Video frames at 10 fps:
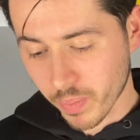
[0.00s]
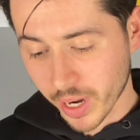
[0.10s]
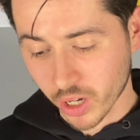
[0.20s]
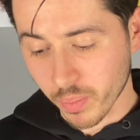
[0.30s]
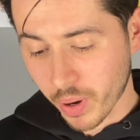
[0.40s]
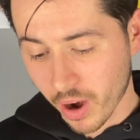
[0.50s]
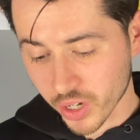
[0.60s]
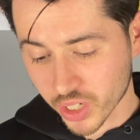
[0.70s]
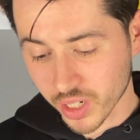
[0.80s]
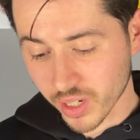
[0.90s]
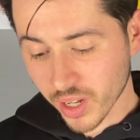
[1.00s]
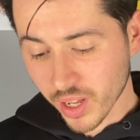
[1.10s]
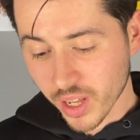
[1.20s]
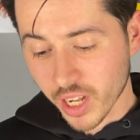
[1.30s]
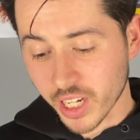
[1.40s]
By comparison,
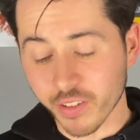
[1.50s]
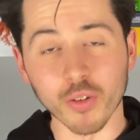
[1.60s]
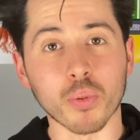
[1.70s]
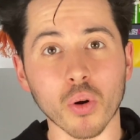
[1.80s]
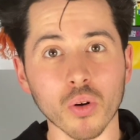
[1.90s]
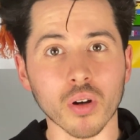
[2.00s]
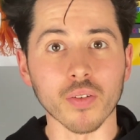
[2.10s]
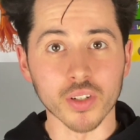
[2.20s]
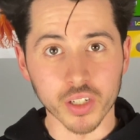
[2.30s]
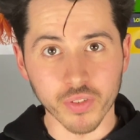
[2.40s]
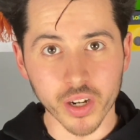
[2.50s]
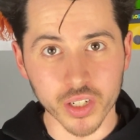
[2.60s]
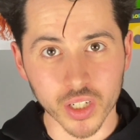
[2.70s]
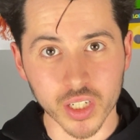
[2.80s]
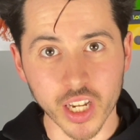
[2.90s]
Liverpool, obviously very
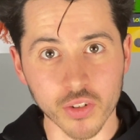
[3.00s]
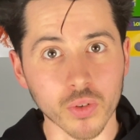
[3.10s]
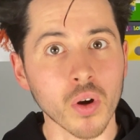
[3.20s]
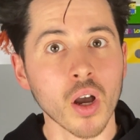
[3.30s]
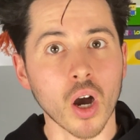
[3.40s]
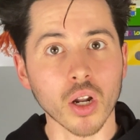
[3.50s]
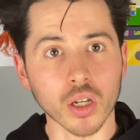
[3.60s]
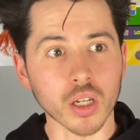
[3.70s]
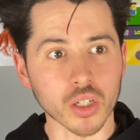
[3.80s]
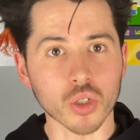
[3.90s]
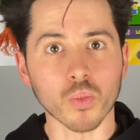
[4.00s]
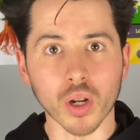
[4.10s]
successful on a somewhat